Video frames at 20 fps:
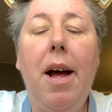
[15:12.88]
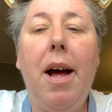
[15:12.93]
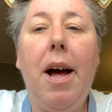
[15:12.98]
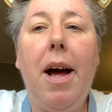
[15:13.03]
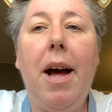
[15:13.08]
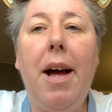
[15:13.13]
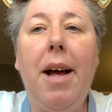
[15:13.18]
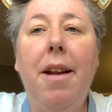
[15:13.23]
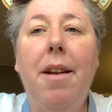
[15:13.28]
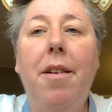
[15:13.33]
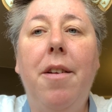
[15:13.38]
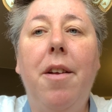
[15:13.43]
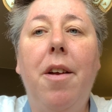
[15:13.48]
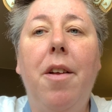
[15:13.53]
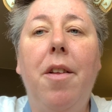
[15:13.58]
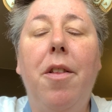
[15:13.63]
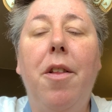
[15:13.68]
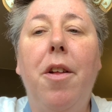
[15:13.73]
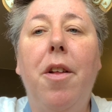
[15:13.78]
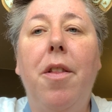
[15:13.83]
and
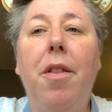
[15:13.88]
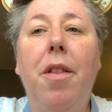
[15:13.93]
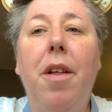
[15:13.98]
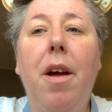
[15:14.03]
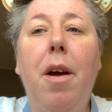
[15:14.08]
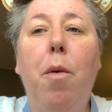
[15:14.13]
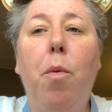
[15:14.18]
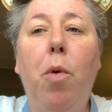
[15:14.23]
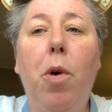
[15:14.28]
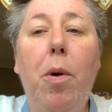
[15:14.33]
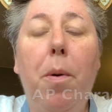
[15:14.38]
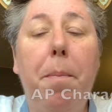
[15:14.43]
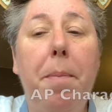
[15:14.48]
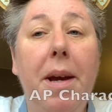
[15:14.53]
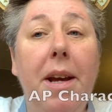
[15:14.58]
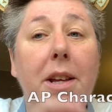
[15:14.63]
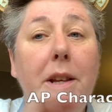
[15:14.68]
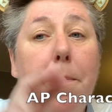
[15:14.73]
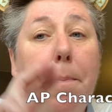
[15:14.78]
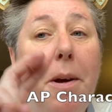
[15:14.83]
that there will
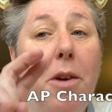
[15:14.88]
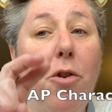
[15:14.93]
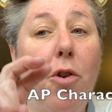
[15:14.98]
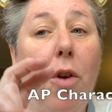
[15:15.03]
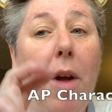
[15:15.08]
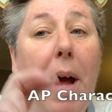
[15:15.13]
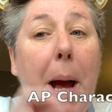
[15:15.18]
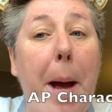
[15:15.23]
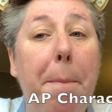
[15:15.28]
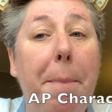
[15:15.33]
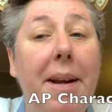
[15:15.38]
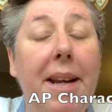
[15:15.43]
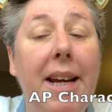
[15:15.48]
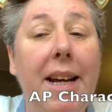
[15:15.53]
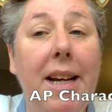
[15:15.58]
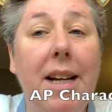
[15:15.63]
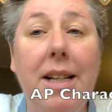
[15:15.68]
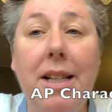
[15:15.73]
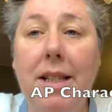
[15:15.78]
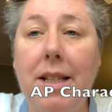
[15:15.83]
be special
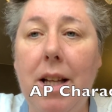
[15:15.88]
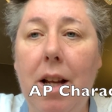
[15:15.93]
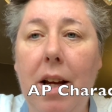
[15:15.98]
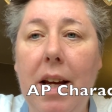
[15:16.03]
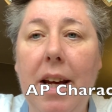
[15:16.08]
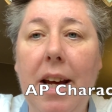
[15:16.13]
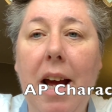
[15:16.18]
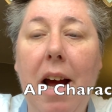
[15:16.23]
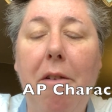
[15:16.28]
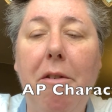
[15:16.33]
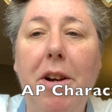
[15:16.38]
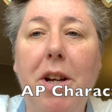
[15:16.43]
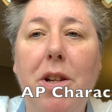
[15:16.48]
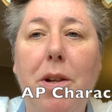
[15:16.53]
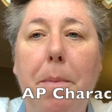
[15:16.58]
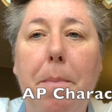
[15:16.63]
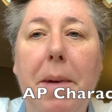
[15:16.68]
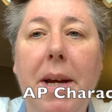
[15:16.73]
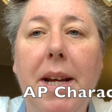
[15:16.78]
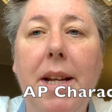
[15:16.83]
happenings like
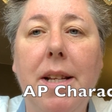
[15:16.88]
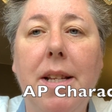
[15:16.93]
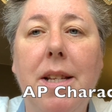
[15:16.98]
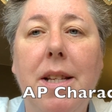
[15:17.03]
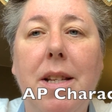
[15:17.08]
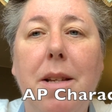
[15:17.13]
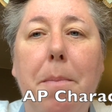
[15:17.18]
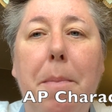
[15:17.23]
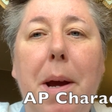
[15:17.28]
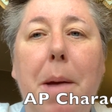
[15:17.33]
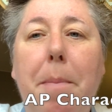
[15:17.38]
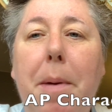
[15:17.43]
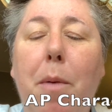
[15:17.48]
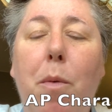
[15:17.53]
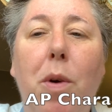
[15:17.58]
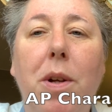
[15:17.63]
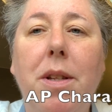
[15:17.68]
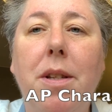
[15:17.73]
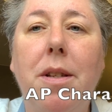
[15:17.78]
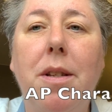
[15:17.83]
character meets maybe
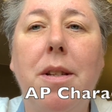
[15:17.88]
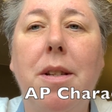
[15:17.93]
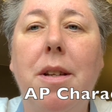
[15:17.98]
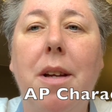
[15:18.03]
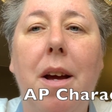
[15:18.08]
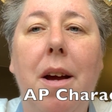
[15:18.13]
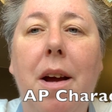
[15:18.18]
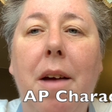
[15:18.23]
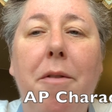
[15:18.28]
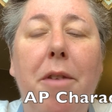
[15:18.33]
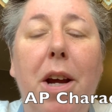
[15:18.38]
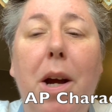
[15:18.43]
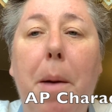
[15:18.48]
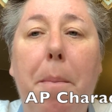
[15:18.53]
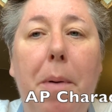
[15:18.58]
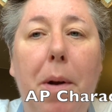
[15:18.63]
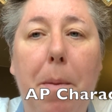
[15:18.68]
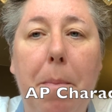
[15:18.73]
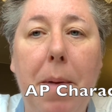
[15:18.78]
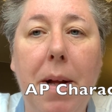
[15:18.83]
once every
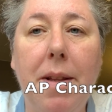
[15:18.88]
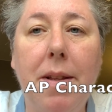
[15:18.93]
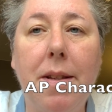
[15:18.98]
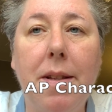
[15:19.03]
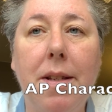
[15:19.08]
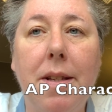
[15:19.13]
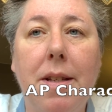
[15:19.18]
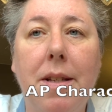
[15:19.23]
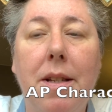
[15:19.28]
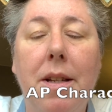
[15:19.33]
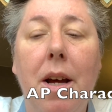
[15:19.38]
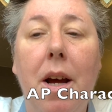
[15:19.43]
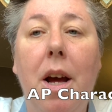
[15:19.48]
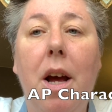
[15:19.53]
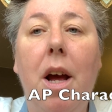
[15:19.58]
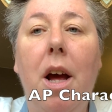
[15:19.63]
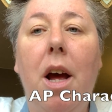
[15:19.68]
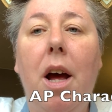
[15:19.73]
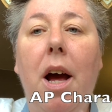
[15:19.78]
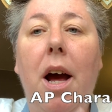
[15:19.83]
couple of months,
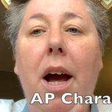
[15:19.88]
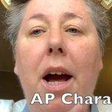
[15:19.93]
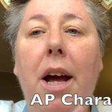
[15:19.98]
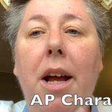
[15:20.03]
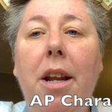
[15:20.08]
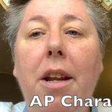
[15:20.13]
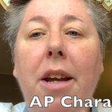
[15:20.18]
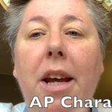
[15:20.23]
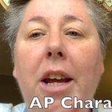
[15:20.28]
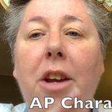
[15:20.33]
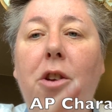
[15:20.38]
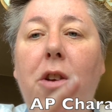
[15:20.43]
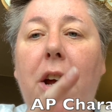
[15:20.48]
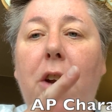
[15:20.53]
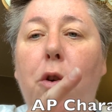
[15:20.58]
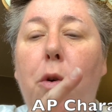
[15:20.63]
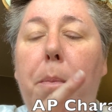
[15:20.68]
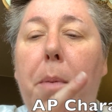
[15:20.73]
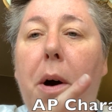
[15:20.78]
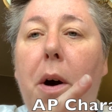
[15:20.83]
and each
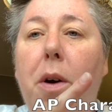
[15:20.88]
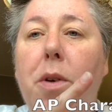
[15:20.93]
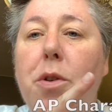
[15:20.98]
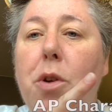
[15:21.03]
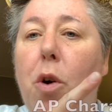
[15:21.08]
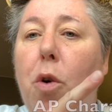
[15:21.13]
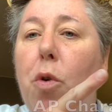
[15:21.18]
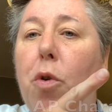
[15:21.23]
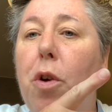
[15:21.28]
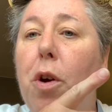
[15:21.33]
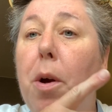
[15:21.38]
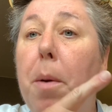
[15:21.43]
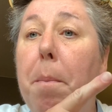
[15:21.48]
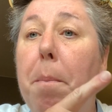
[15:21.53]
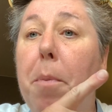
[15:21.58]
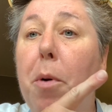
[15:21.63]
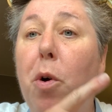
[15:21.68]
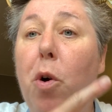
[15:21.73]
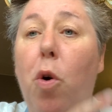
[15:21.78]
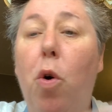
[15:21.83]
annual pass holder can
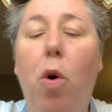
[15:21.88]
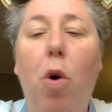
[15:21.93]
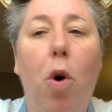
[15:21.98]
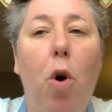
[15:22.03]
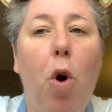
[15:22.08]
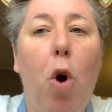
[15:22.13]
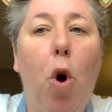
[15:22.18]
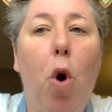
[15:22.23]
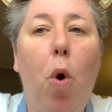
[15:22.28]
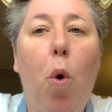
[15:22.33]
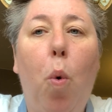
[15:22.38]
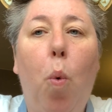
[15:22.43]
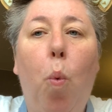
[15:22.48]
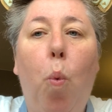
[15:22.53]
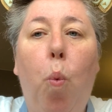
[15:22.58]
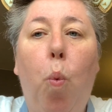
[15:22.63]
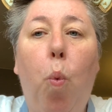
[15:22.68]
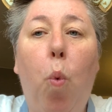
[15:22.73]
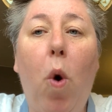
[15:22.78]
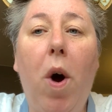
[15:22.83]
book
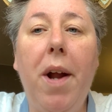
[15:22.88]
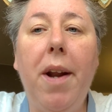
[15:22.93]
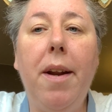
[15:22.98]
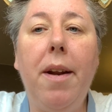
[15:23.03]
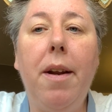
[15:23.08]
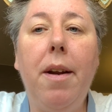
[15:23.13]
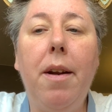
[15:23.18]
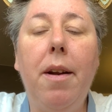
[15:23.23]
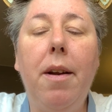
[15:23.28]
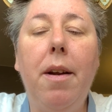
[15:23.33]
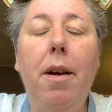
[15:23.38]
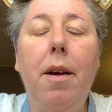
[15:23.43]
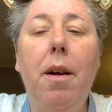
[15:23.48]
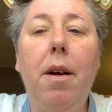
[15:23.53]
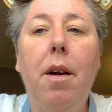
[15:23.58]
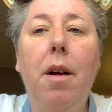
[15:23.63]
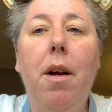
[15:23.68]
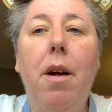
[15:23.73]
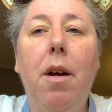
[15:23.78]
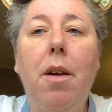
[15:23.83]
one
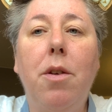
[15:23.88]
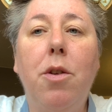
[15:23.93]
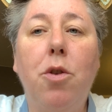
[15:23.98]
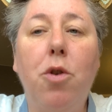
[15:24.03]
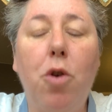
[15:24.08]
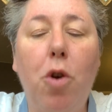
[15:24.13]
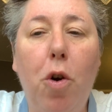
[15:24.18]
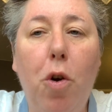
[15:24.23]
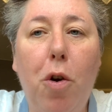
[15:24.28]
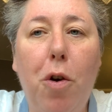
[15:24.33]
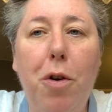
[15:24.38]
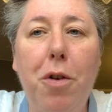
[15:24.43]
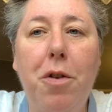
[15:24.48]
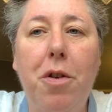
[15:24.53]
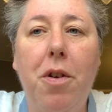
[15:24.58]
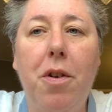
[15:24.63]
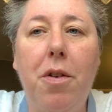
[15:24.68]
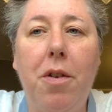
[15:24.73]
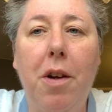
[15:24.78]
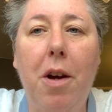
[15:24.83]

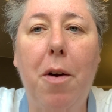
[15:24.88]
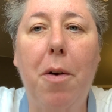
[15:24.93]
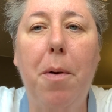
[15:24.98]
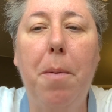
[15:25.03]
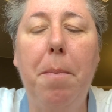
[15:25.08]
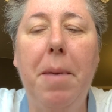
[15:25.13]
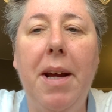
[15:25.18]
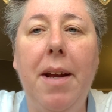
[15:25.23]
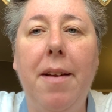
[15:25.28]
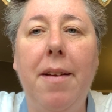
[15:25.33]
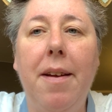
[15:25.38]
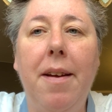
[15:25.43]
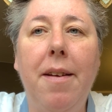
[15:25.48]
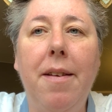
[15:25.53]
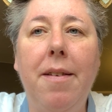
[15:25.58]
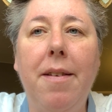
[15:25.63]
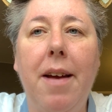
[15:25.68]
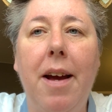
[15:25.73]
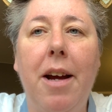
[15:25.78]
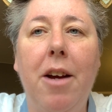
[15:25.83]
slot to go and meet
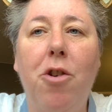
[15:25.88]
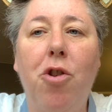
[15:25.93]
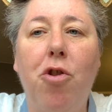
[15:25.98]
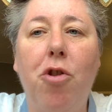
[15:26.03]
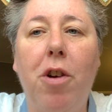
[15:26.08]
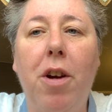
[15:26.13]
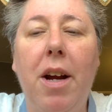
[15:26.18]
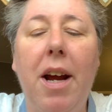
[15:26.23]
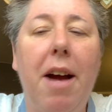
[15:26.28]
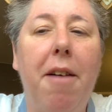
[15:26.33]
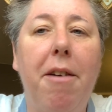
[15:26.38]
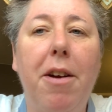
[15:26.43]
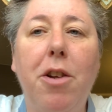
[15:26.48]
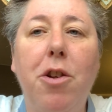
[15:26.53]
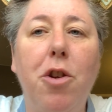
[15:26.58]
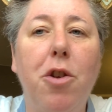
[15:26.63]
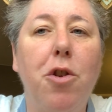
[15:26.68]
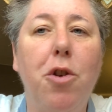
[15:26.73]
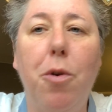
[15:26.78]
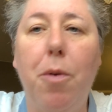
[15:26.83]
these extra
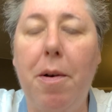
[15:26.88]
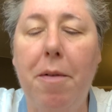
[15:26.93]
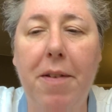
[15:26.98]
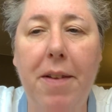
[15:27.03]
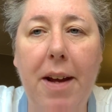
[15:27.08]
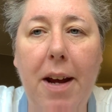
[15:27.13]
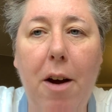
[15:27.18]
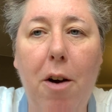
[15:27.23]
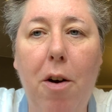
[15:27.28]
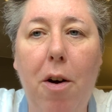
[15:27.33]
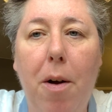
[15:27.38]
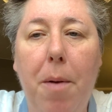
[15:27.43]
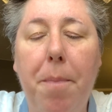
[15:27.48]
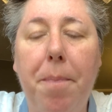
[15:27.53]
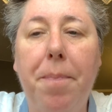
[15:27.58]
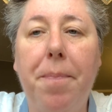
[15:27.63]
characters, whoever they are.